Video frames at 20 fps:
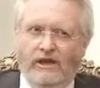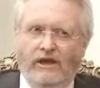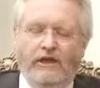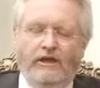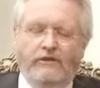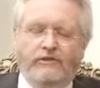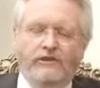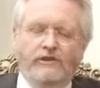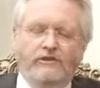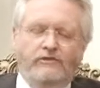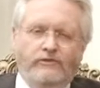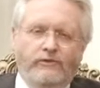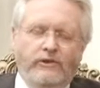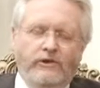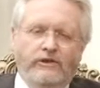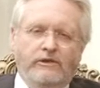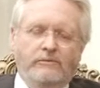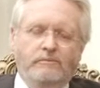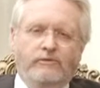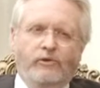I think it's
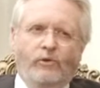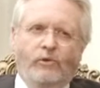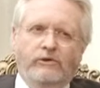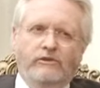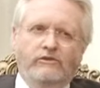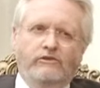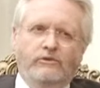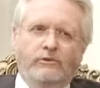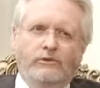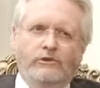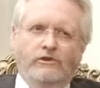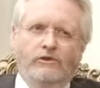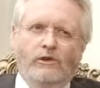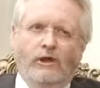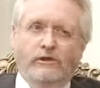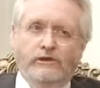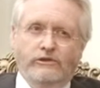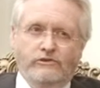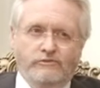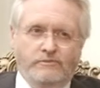very important to
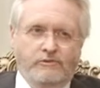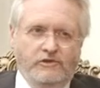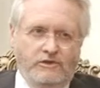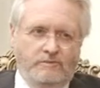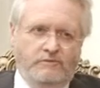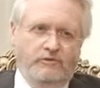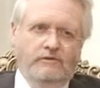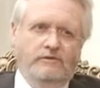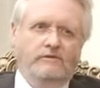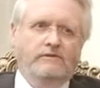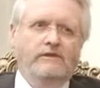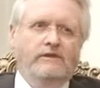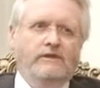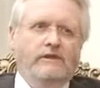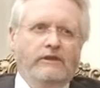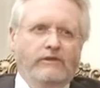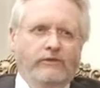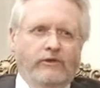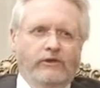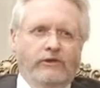acknowledge people
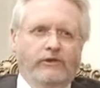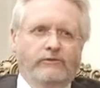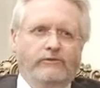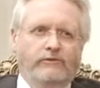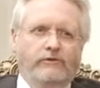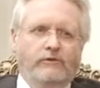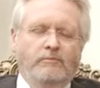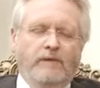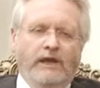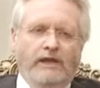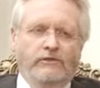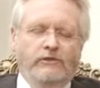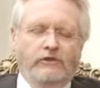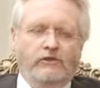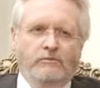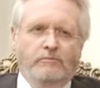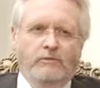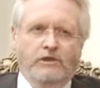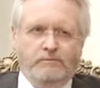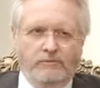that have made the
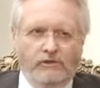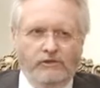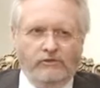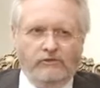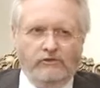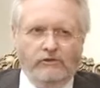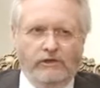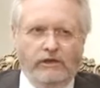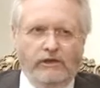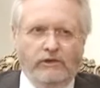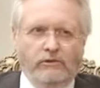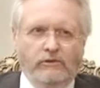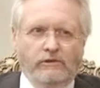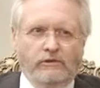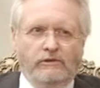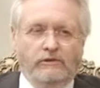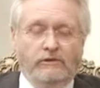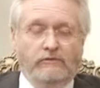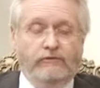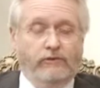commitment to go to a
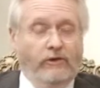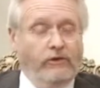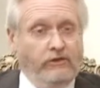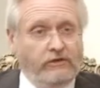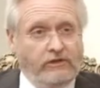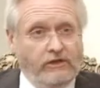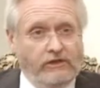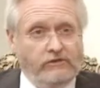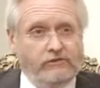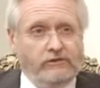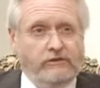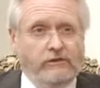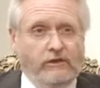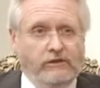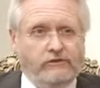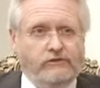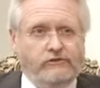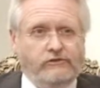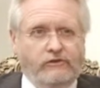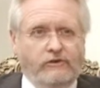foreign country
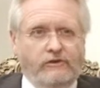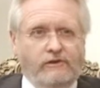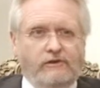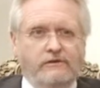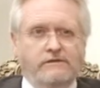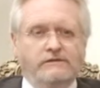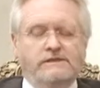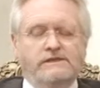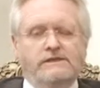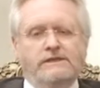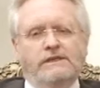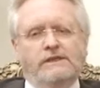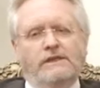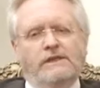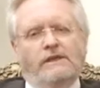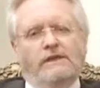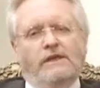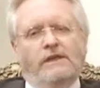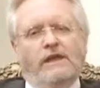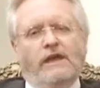like Australia
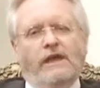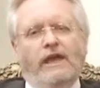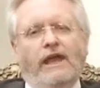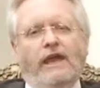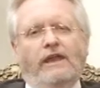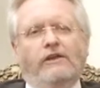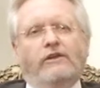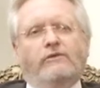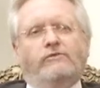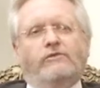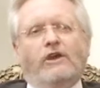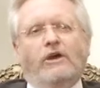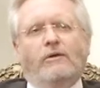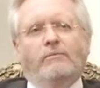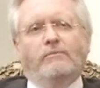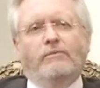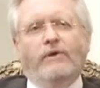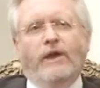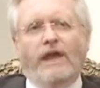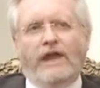and have come
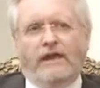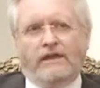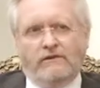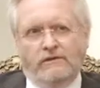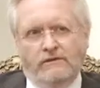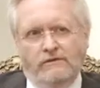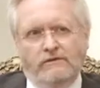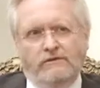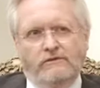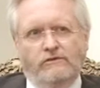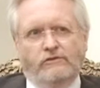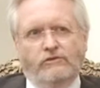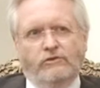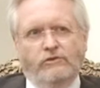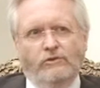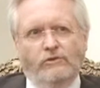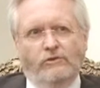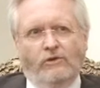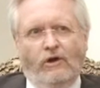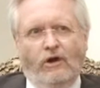back
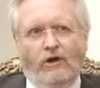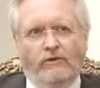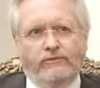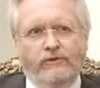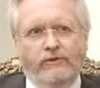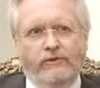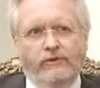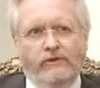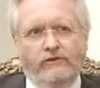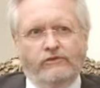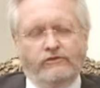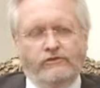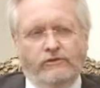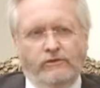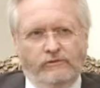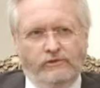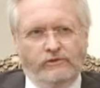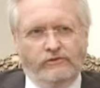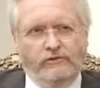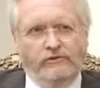to offer their
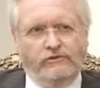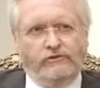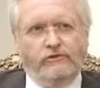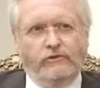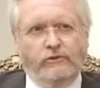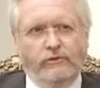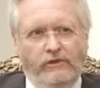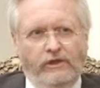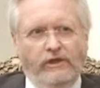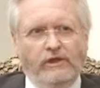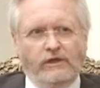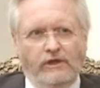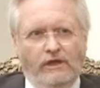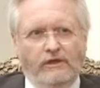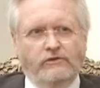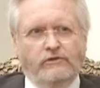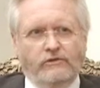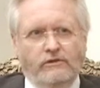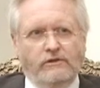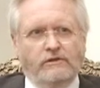services to their
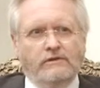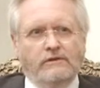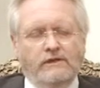country.